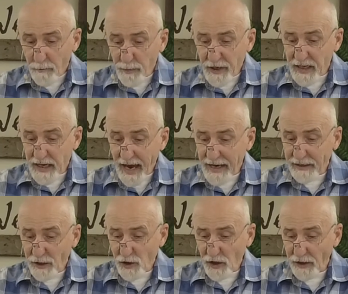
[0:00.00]
be any
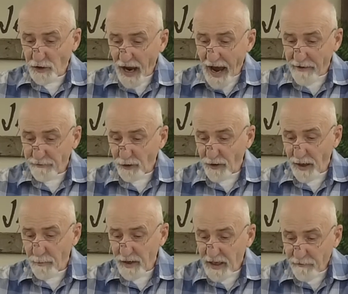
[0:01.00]
such after
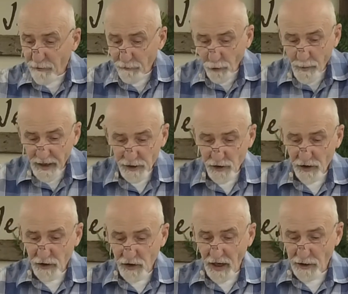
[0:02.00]
them, even for many
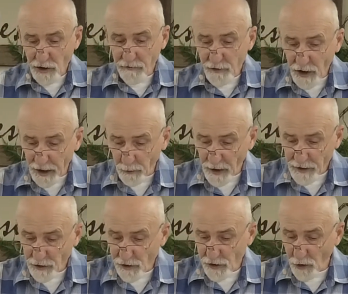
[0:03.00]
successive
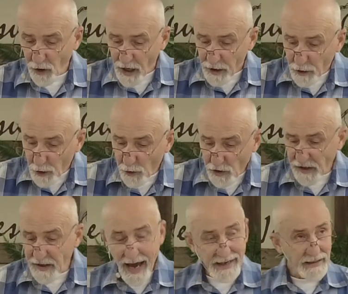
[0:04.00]
generations. So, using
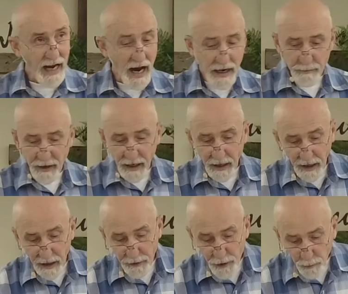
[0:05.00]
that type,
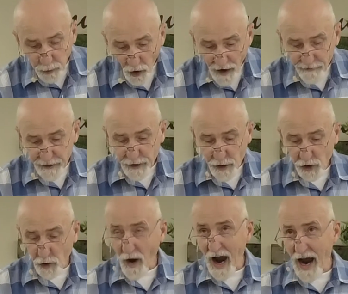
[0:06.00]
uh, the prophet
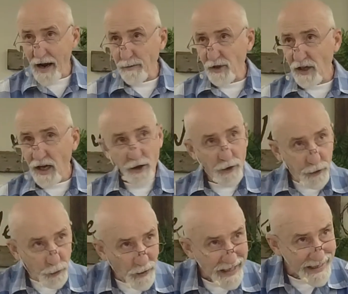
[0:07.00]
describes
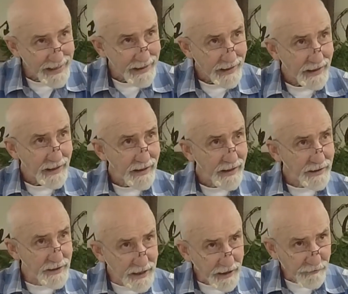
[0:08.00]
three
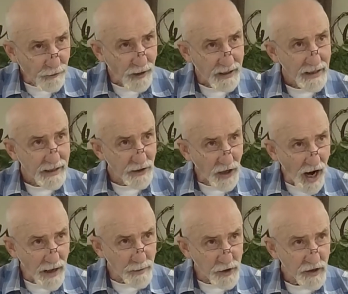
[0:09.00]
different
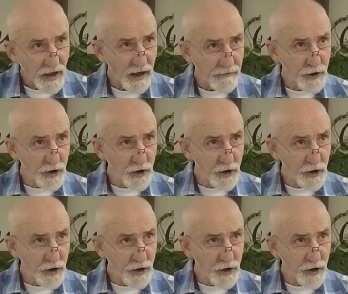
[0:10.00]
types of